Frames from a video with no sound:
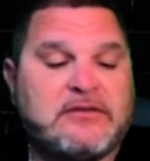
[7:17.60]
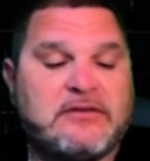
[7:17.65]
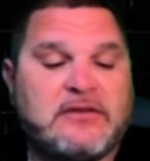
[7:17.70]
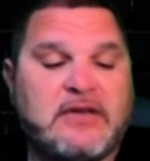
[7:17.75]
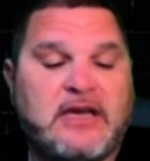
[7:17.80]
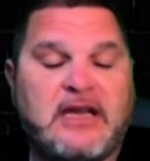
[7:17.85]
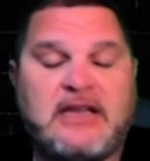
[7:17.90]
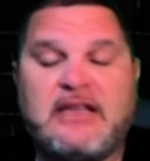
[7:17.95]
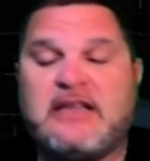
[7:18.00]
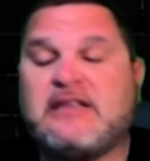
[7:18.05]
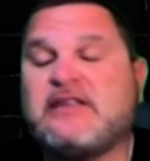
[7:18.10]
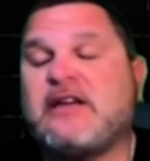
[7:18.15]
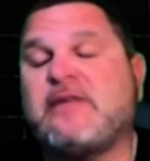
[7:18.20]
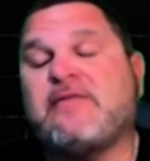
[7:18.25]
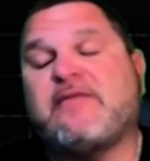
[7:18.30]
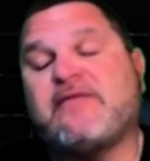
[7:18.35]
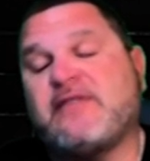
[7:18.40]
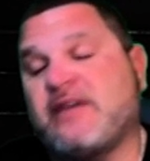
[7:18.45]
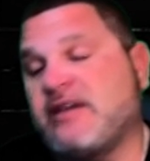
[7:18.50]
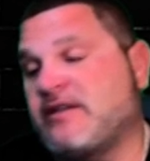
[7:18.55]
any type
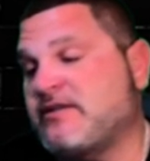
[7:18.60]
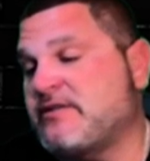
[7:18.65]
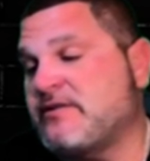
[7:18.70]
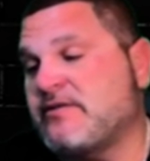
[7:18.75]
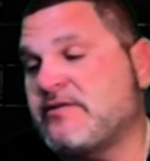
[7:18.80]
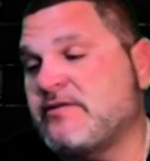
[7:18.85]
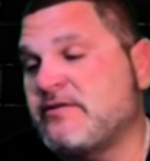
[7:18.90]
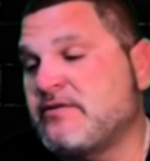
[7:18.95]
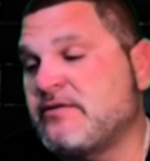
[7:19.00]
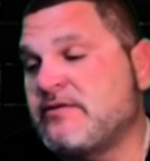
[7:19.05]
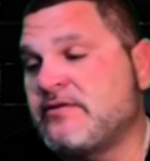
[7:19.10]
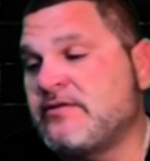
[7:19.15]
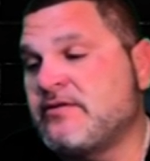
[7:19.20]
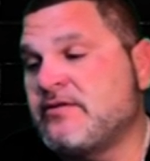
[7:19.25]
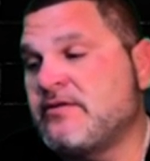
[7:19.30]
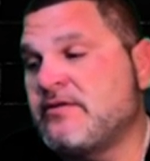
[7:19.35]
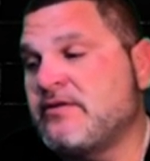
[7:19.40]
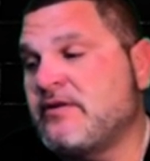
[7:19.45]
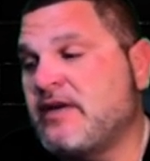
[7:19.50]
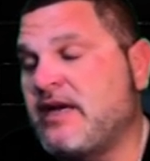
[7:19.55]
of cancer,
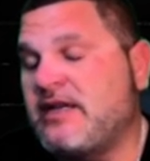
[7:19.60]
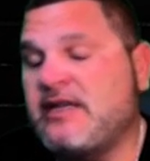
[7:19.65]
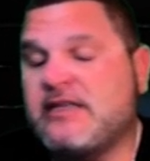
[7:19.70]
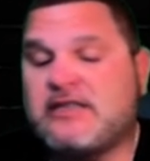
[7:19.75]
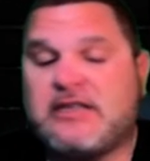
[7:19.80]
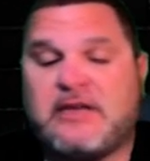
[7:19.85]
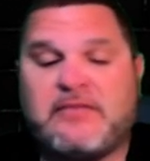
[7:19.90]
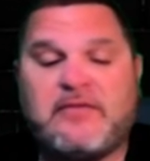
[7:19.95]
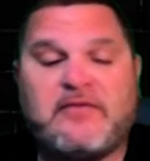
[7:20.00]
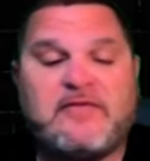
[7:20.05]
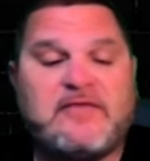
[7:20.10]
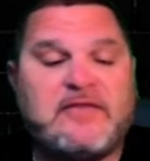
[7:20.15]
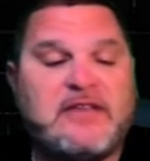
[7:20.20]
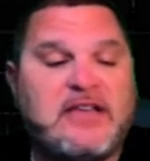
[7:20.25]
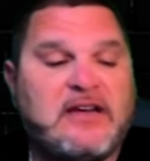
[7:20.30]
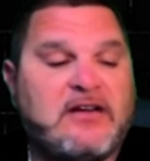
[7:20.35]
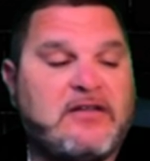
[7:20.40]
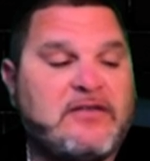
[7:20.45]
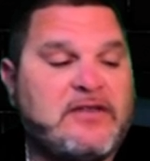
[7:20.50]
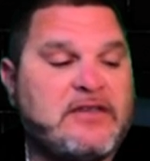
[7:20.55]
any type of
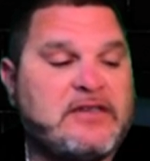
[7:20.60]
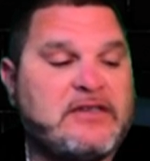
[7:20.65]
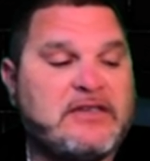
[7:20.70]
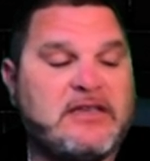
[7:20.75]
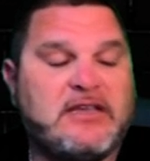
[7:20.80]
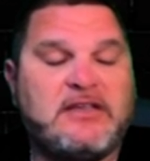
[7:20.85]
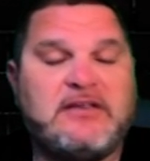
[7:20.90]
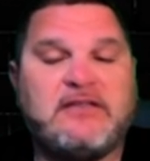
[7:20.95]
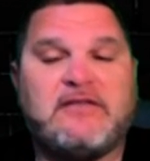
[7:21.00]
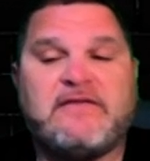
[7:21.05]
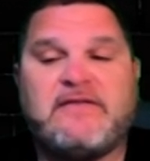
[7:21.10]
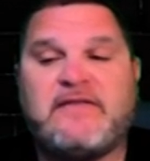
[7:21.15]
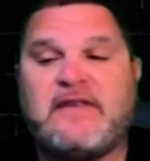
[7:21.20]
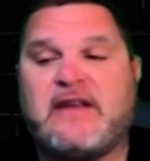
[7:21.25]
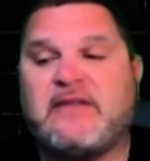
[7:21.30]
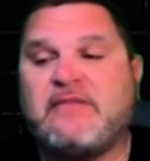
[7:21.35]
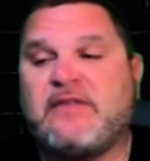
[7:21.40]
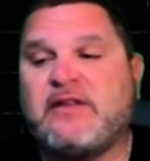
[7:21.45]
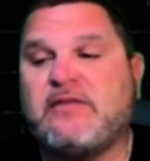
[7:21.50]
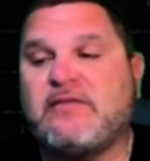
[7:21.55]
illness in your
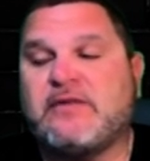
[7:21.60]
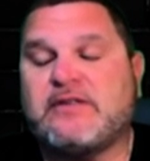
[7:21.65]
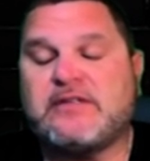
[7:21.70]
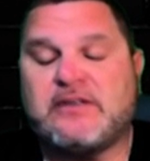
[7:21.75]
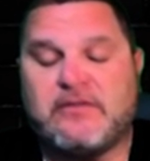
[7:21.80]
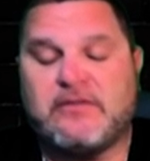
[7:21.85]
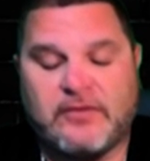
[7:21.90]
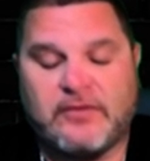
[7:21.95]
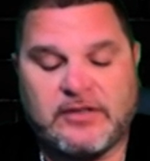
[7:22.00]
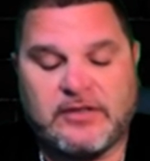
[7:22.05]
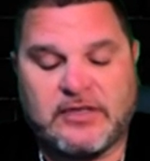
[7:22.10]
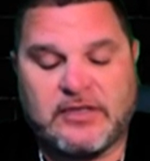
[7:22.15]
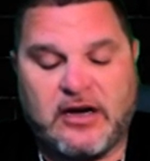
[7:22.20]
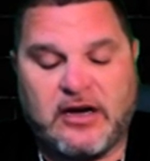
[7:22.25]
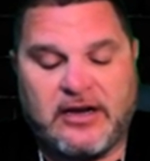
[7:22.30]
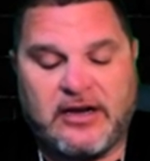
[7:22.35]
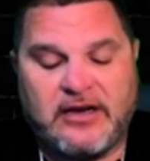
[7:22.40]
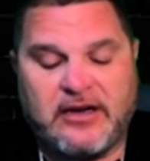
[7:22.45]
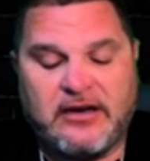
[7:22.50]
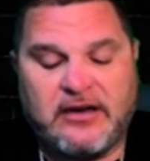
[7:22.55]
family where someone's
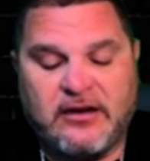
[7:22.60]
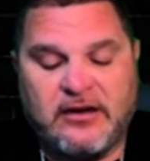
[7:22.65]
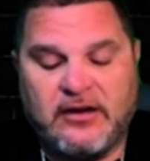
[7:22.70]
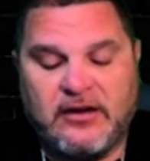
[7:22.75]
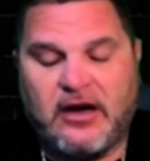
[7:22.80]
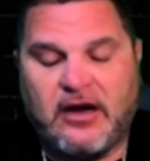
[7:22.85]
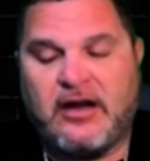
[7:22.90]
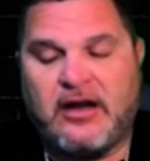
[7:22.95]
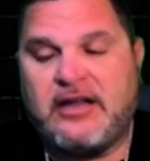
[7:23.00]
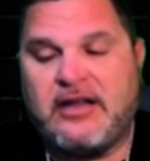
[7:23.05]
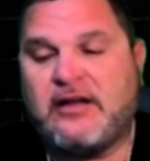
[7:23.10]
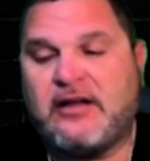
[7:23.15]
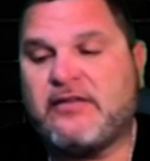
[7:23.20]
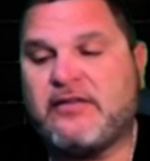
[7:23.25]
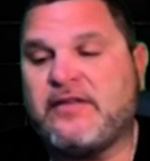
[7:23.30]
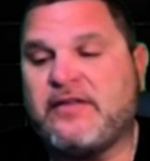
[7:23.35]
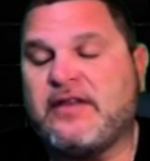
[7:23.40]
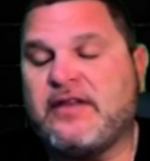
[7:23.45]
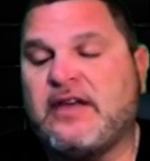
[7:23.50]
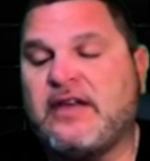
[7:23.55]

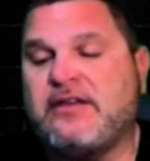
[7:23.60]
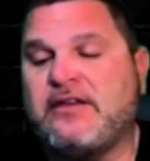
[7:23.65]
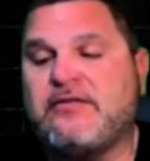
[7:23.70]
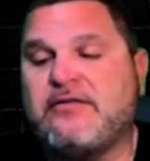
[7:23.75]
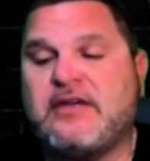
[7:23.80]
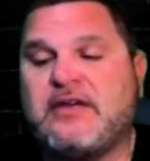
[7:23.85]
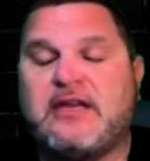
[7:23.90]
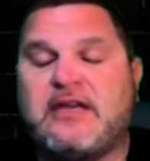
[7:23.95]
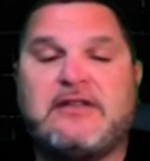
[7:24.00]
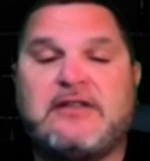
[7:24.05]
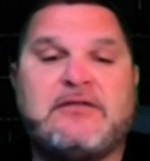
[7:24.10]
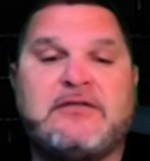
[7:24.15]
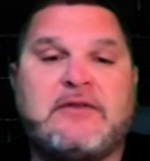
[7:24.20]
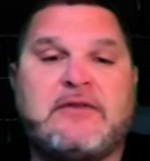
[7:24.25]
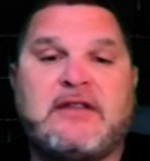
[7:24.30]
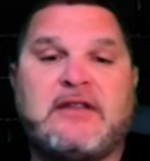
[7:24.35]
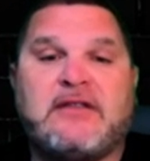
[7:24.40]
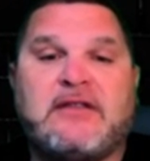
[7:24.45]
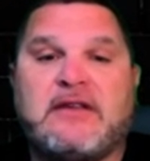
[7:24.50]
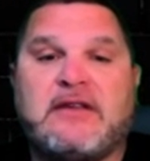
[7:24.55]
unhealthy and you can't do
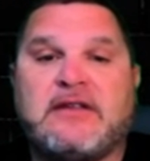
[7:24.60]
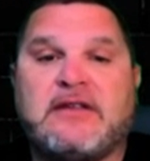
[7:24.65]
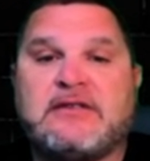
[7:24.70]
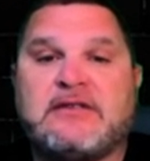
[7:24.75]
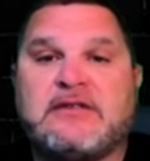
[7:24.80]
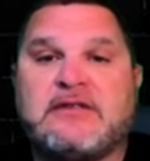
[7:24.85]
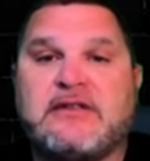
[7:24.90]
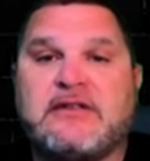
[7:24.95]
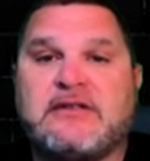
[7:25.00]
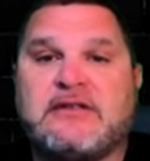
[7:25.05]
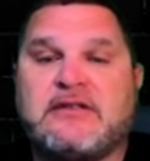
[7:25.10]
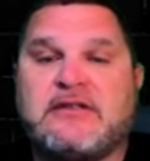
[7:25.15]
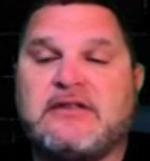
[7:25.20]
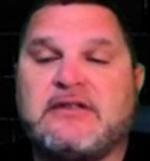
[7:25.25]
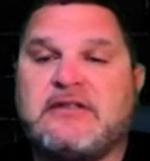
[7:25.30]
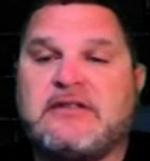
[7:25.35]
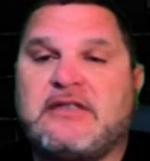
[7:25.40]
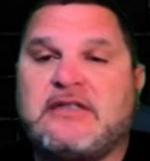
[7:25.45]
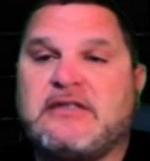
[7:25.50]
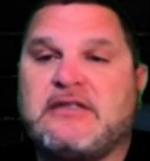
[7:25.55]
anything. It's a
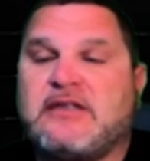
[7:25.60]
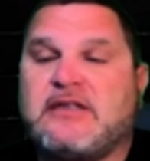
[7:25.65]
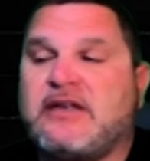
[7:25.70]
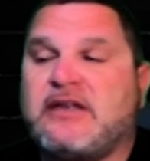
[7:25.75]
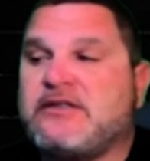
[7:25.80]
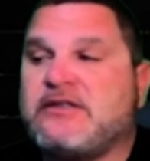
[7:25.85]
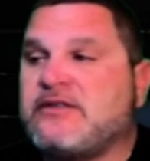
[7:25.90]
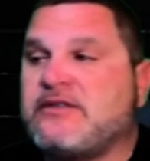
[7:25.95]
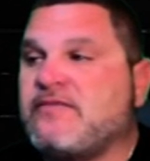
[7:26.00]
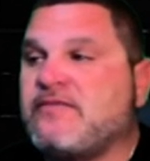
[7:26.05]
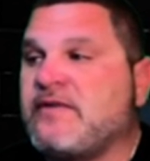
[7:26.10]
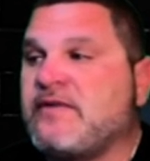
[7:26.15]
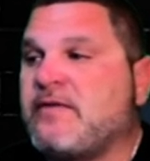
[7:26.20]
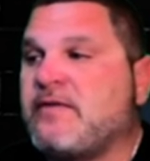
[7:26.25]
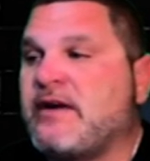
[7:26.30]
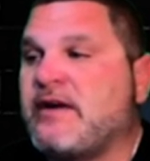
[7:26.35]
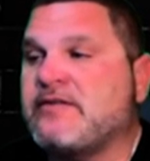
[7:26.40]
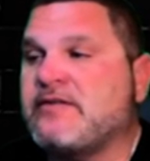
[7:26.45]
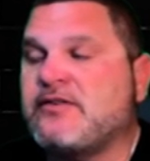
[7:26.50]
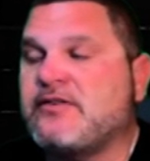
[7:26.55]
disease that just
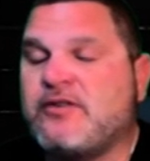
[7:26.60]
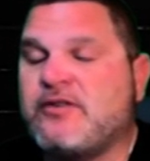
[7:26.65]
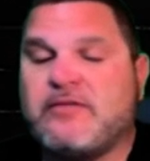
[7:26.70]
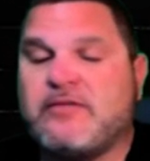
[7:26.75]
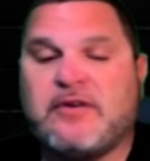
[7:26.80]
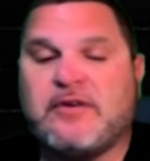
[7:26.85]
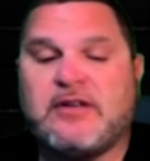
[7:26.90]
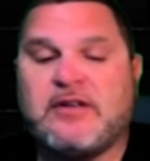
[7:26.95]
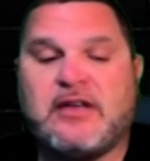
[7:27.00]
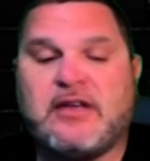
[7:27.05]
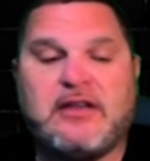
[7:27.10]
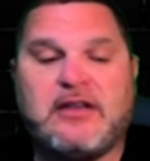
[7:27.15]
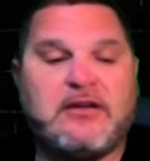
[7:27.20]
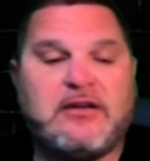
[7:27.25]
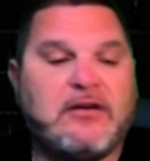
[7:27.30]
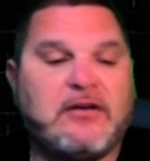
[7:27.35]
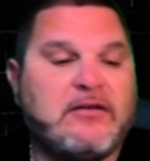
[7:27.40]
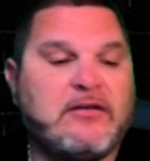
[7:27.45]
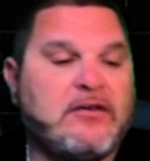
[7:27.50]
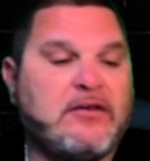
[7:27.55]
requires treatment, and
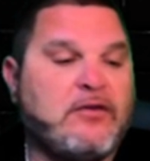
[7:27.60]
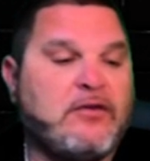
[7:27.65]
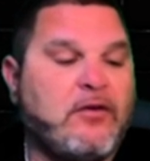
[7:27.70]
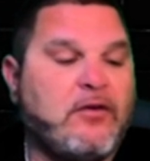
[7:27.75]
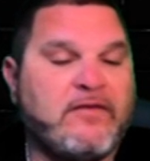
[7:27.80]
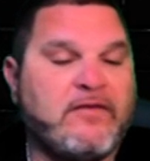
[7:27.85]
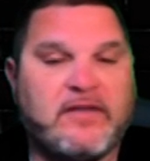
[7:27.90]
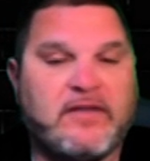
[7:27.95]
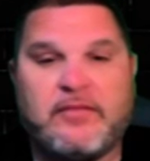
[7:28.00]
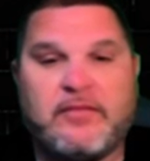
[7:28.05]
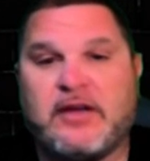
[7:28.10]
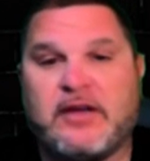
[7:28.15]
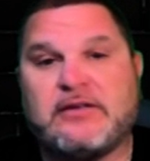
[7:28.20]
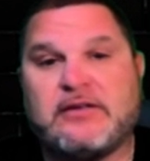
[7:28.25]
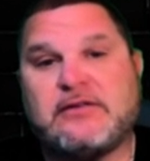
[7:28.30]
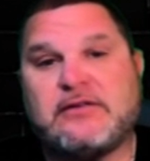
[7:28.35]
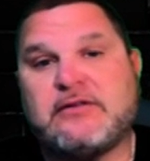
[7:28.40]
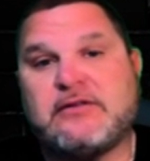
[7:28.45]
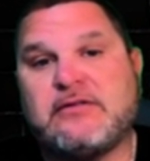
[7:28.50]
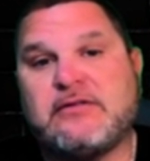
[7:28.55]
you hope for the best.